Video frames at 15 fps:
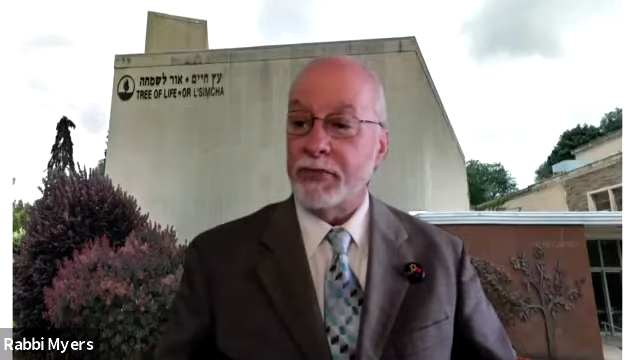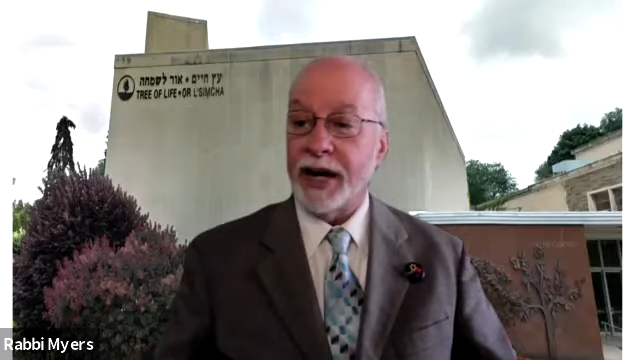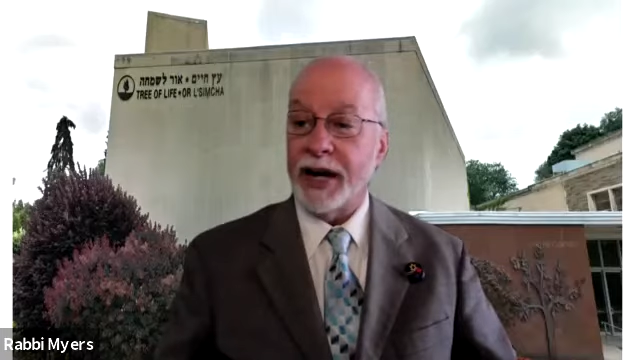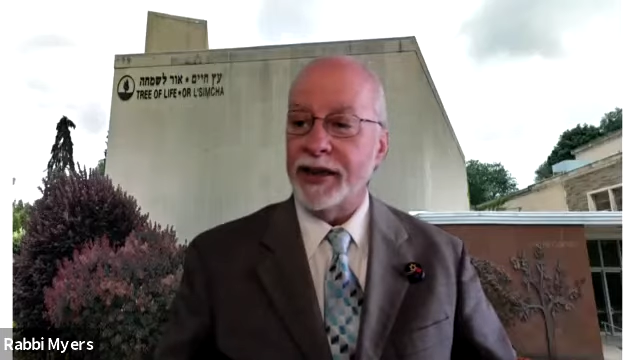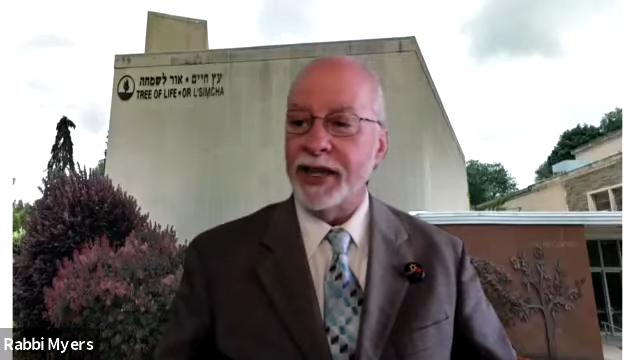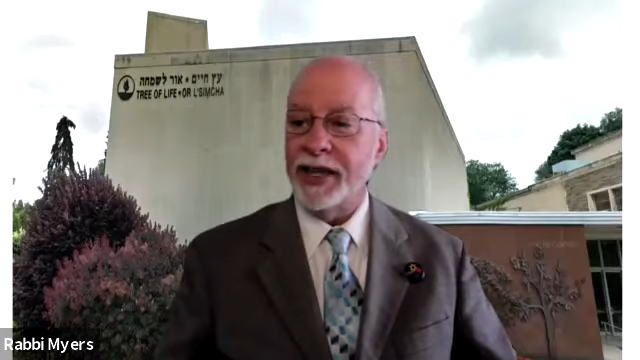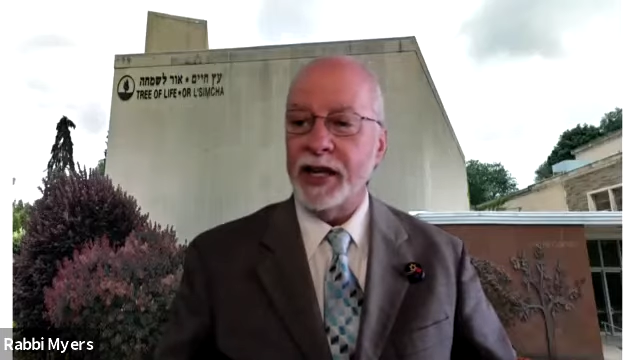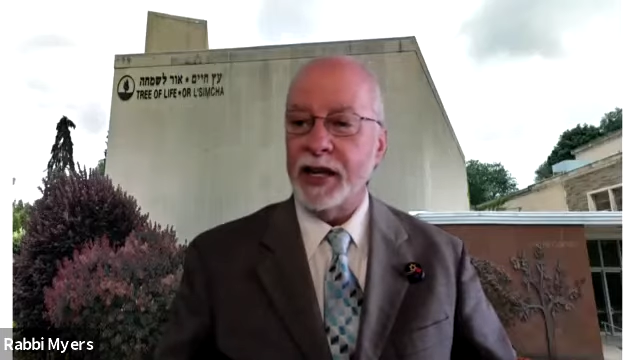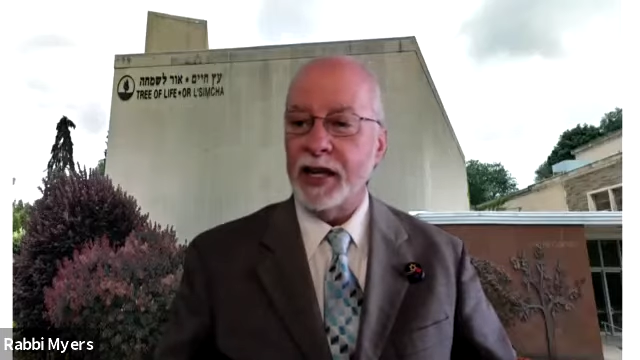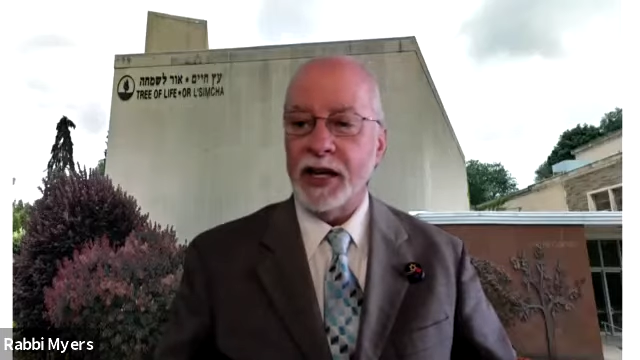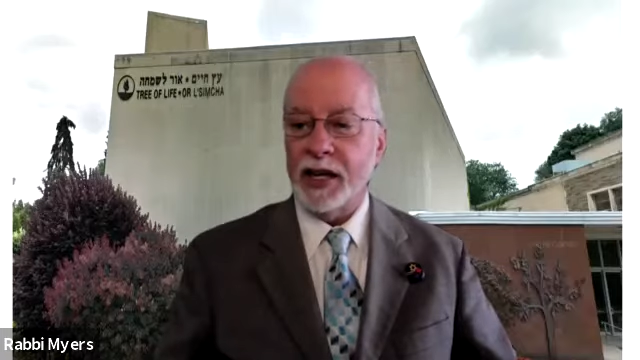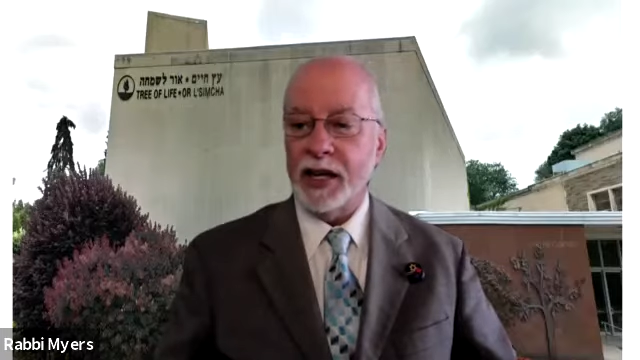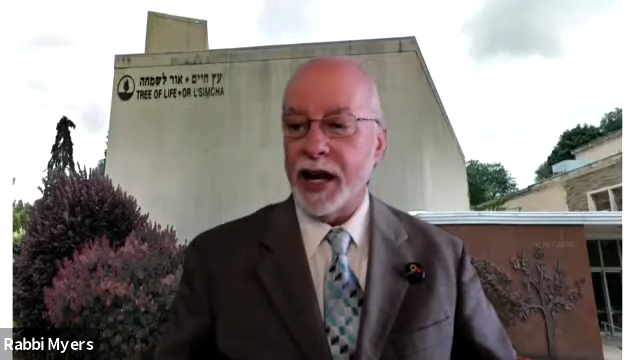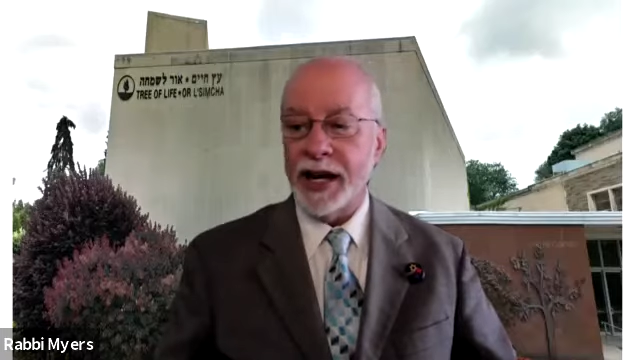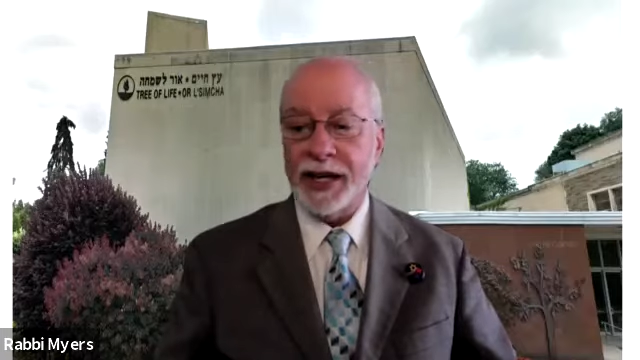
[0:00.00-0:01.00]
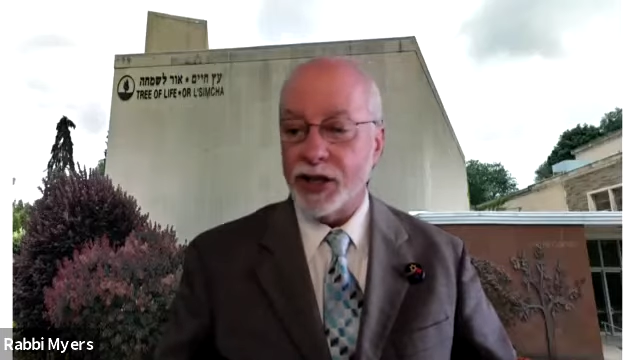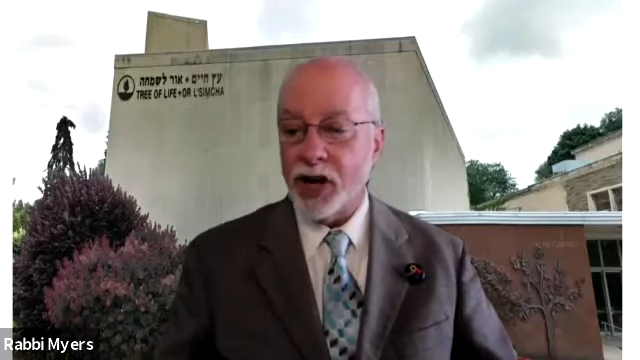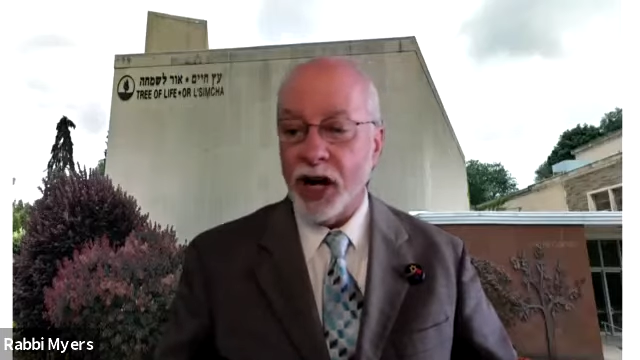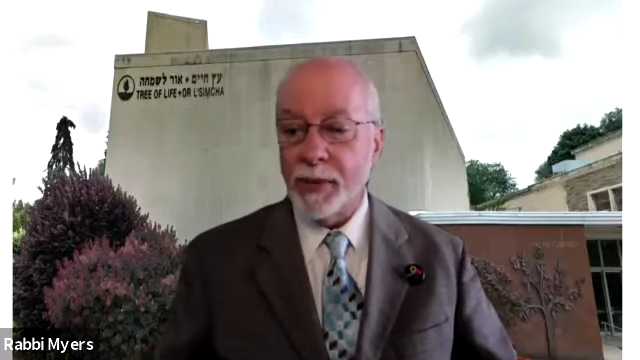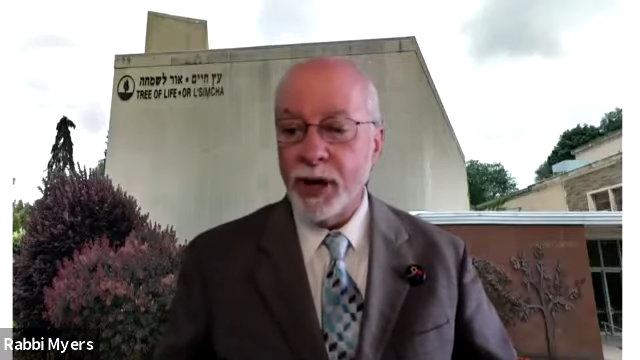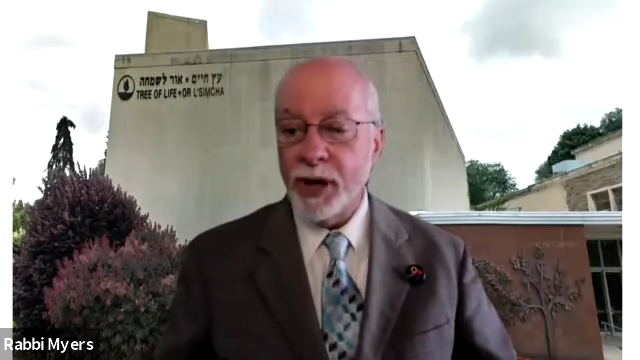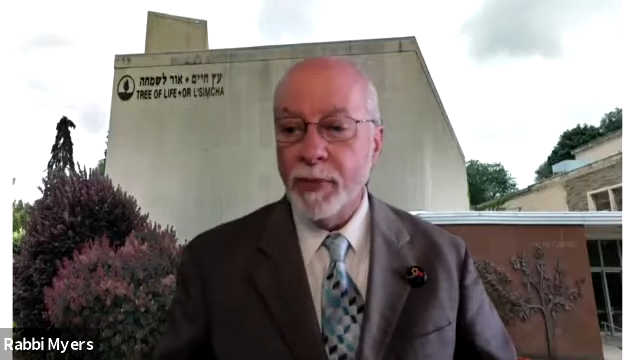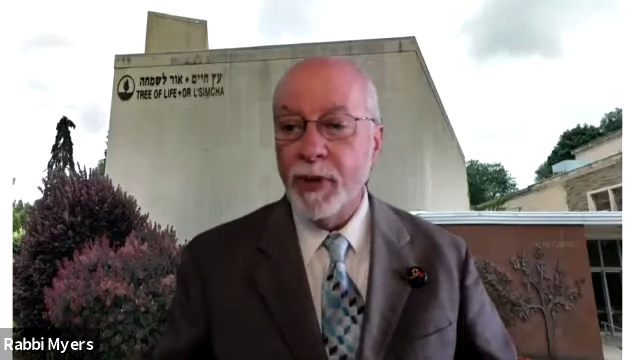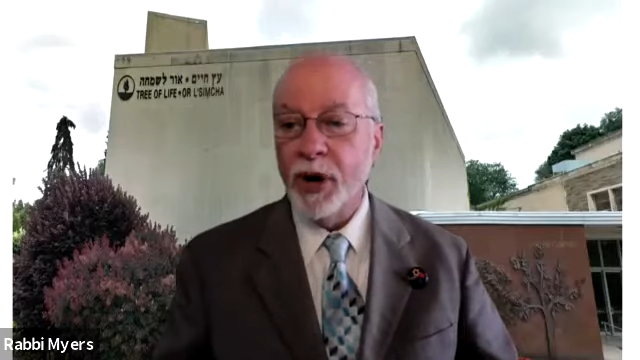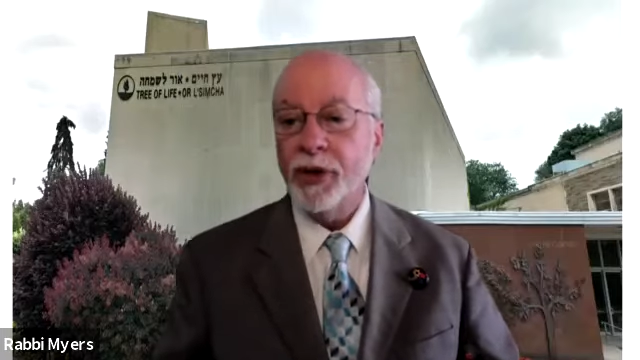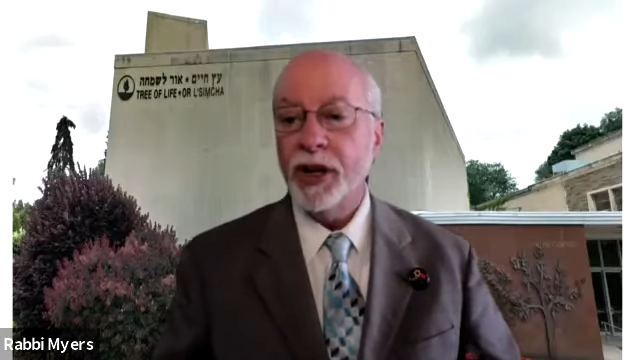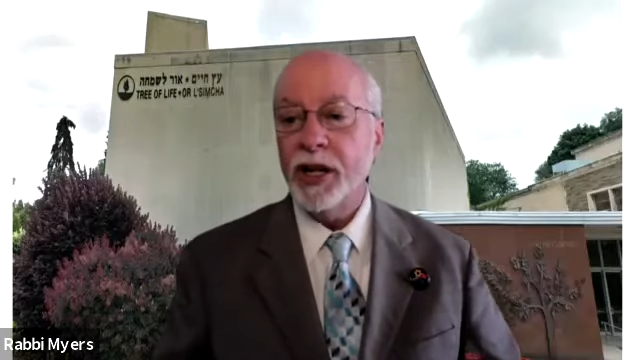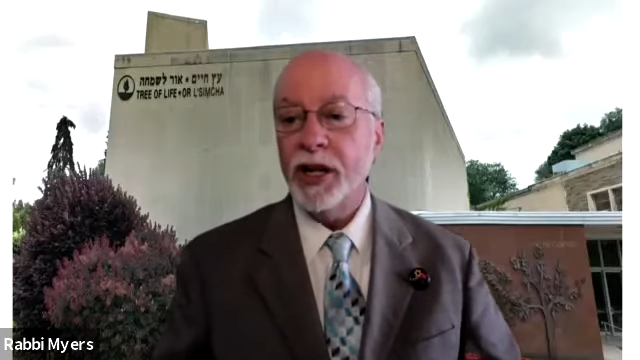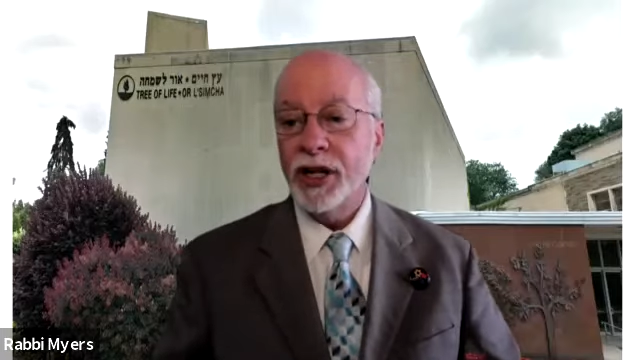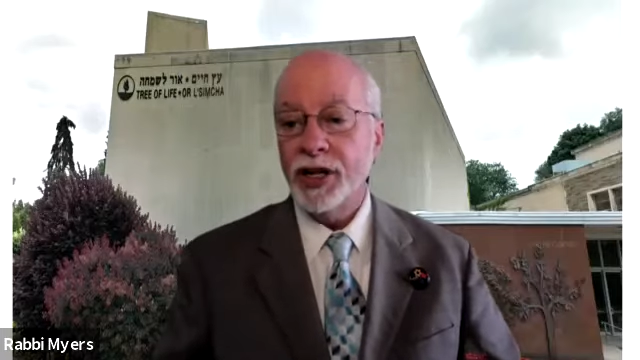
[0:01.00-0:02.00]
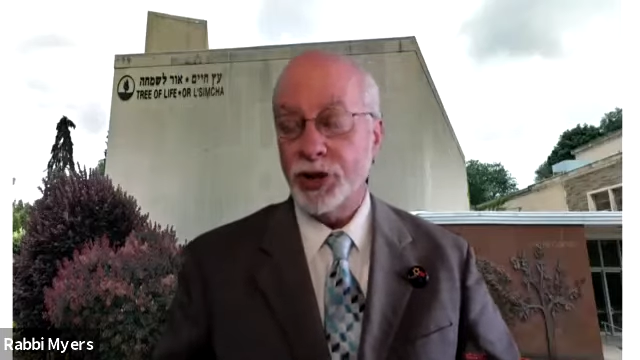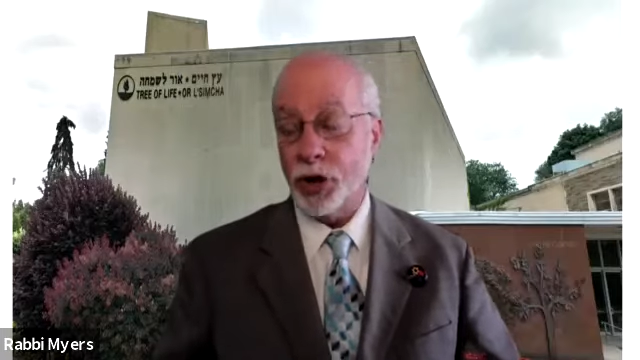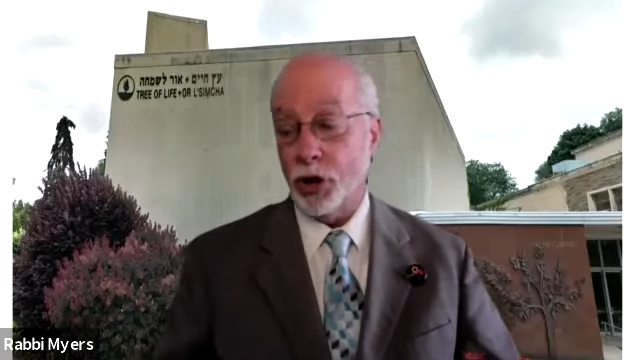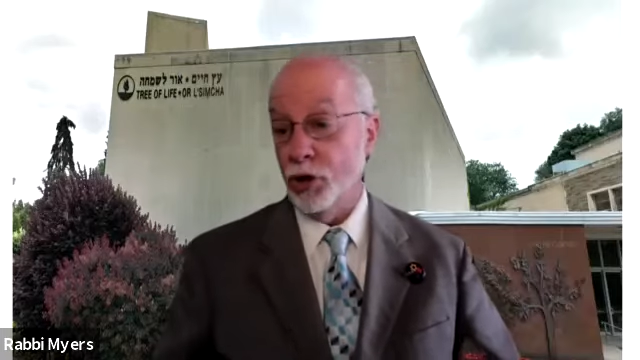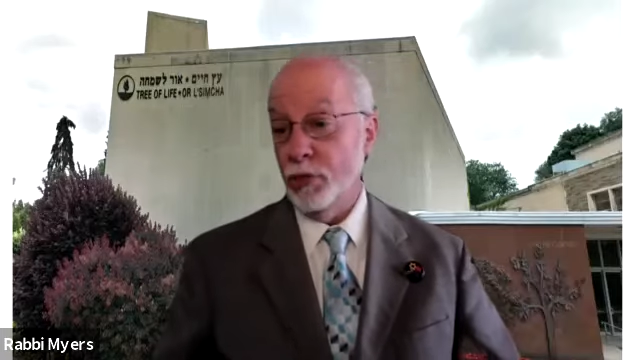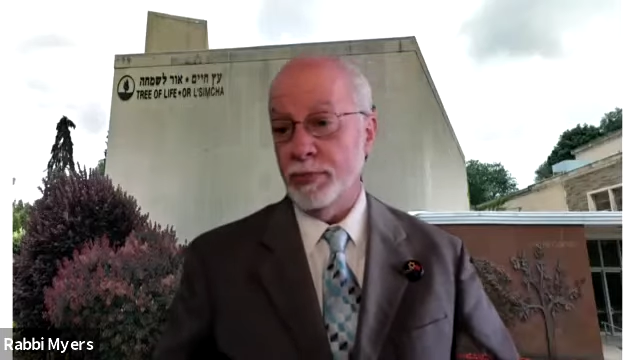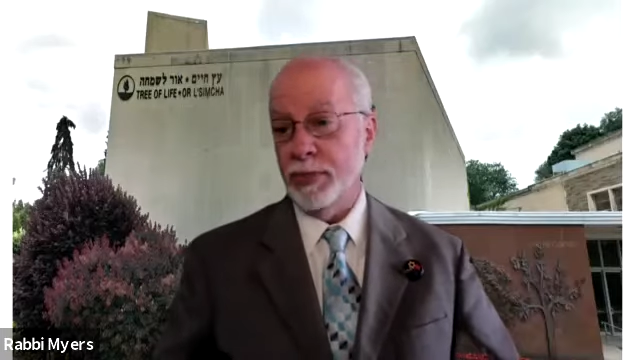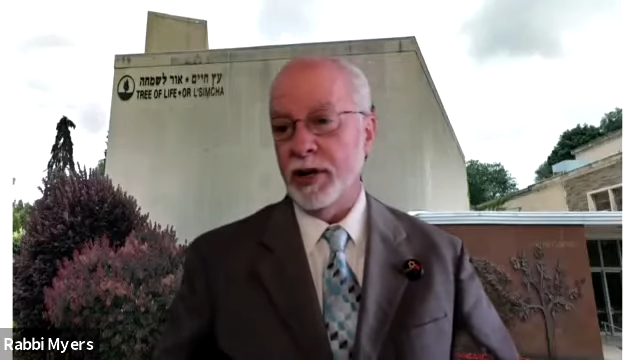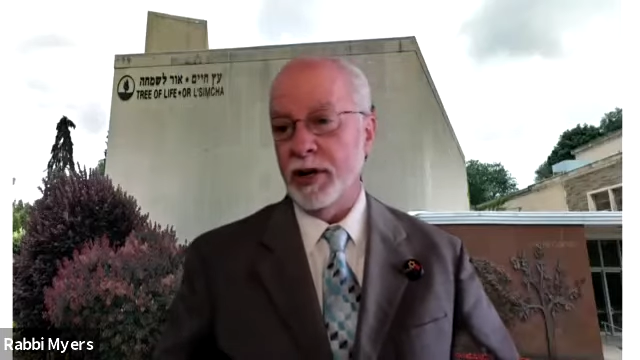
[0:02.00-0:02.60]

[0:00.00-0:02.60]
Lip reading: I think at a time when America needs hope,